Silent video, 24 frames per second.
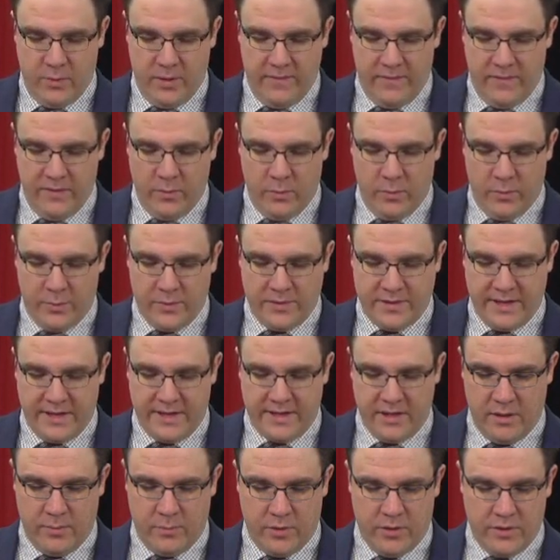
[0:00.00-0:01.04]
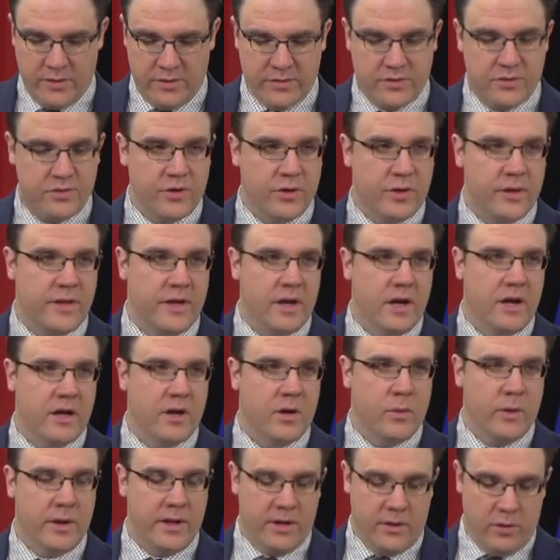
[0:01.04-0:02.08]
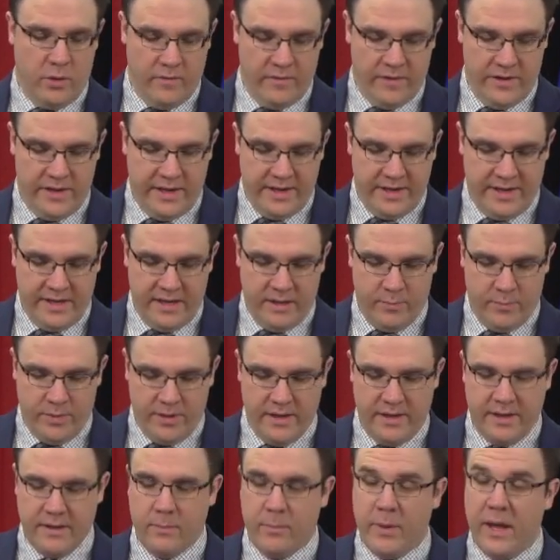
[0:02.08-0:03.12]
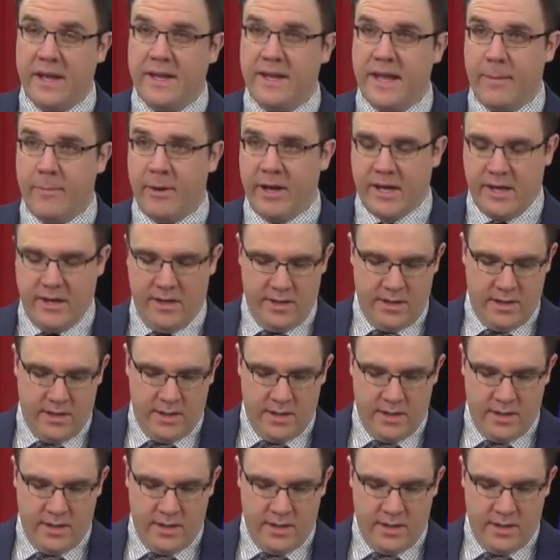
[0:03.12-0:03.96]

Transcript: we feel will protect Albertans during the ongoing COVID nineteen pan pandemic,